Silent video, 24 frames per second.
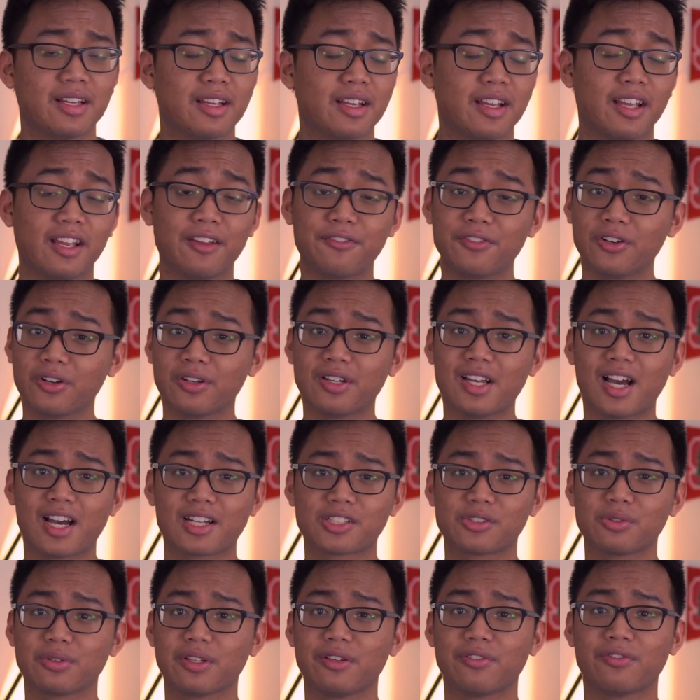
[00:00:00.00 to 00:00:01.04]
If you're
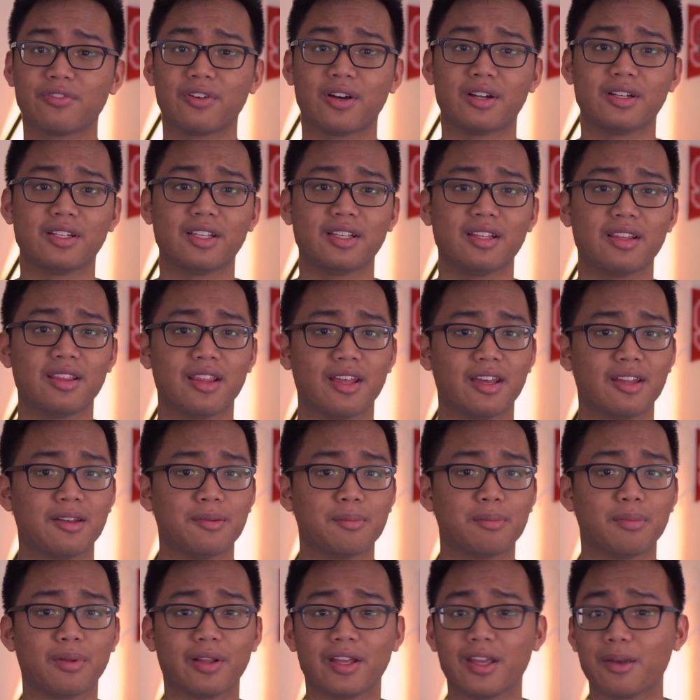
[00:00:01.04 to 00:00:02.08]
naturally funny,
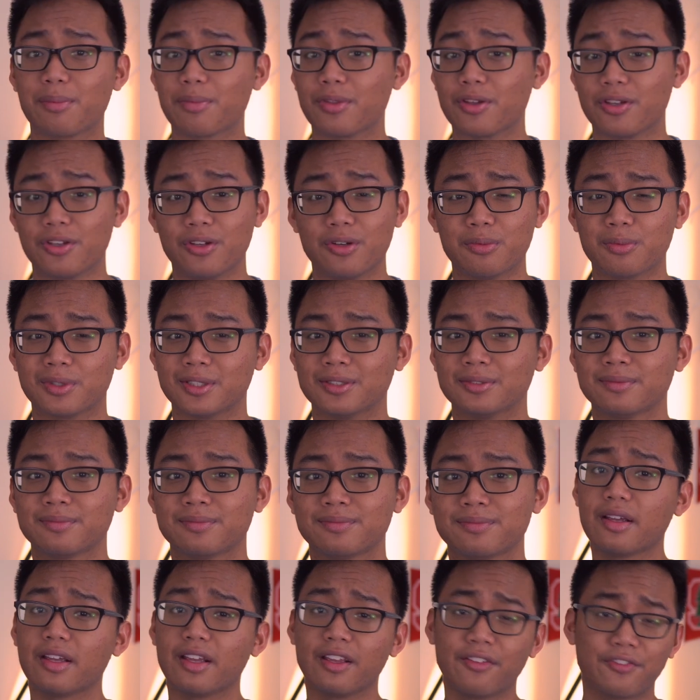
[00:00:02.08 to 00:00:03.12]
then play up the humor.
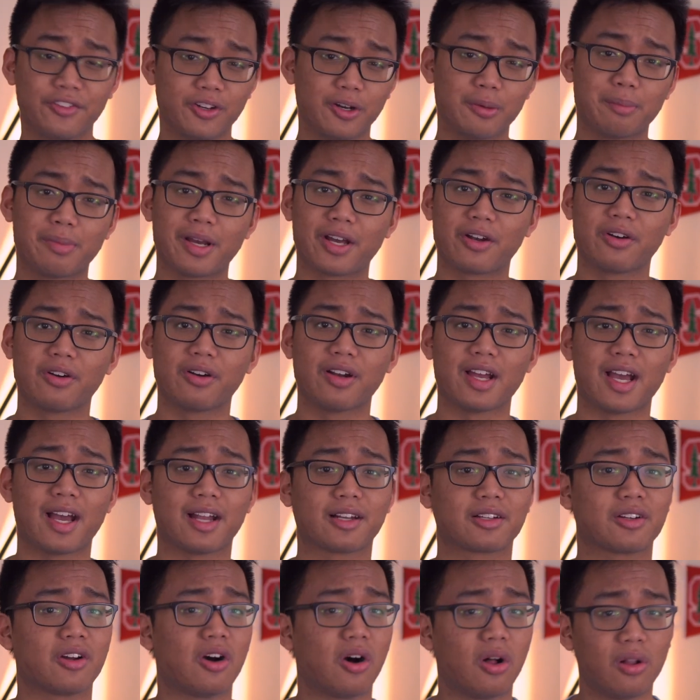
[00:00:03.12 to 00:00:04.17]
If you're better
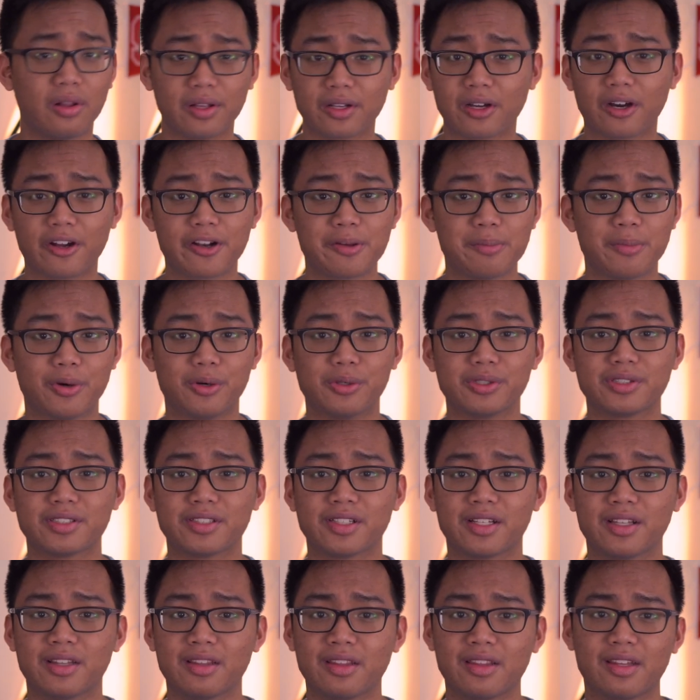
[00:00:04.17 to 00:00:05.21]
at calling on
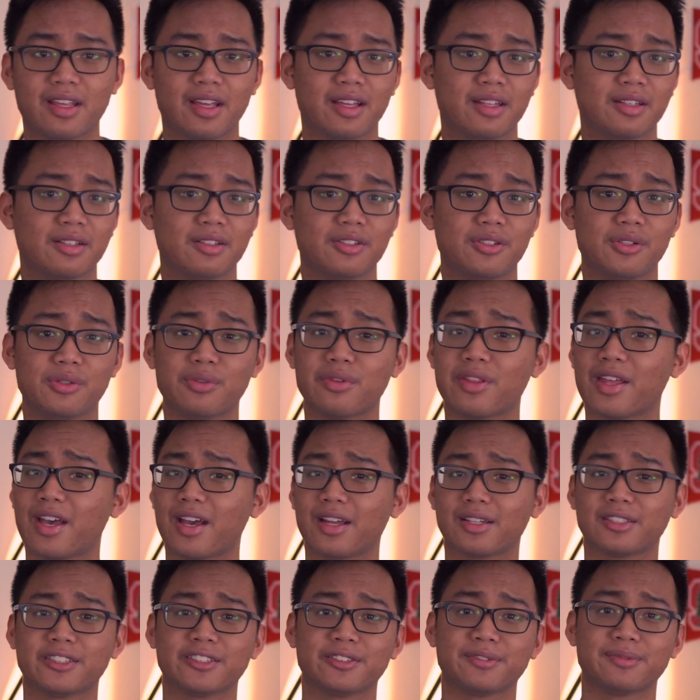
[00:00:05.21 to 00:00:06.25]
emotion, then do
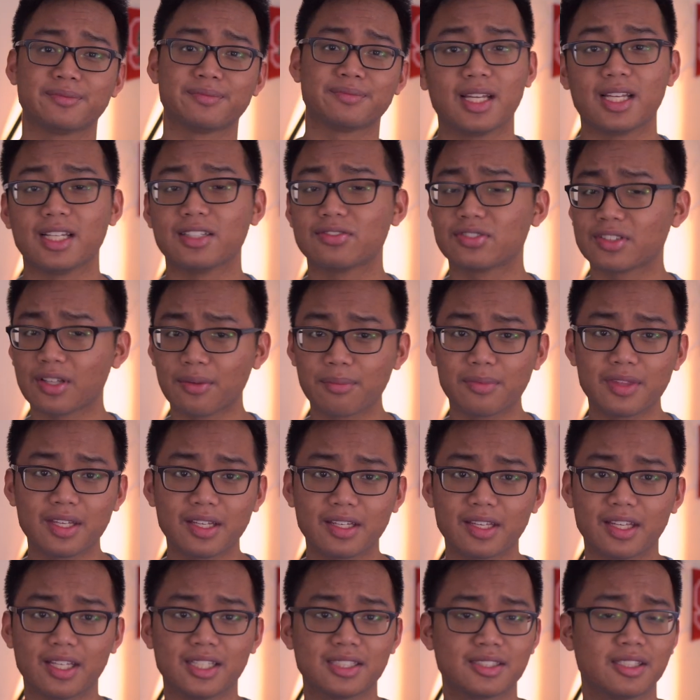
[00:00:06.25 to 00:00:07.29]
that. If
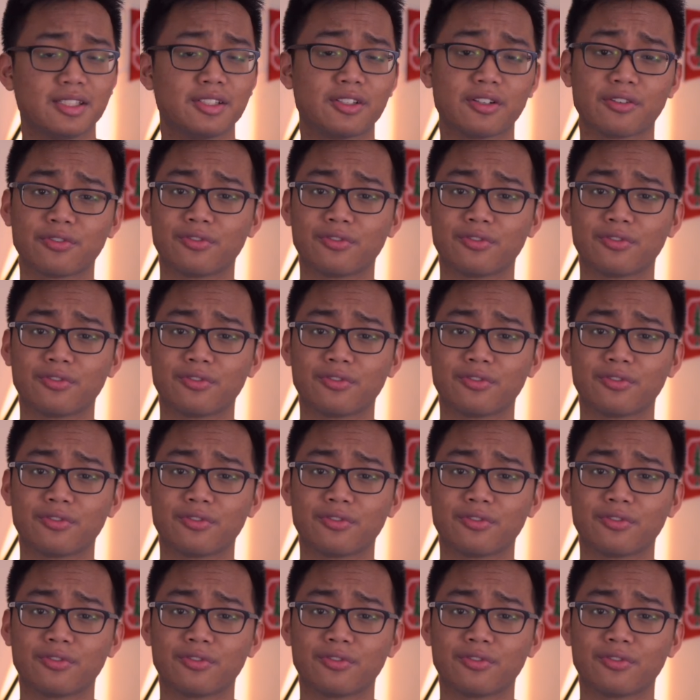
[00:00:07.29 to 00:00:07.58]
something isn't your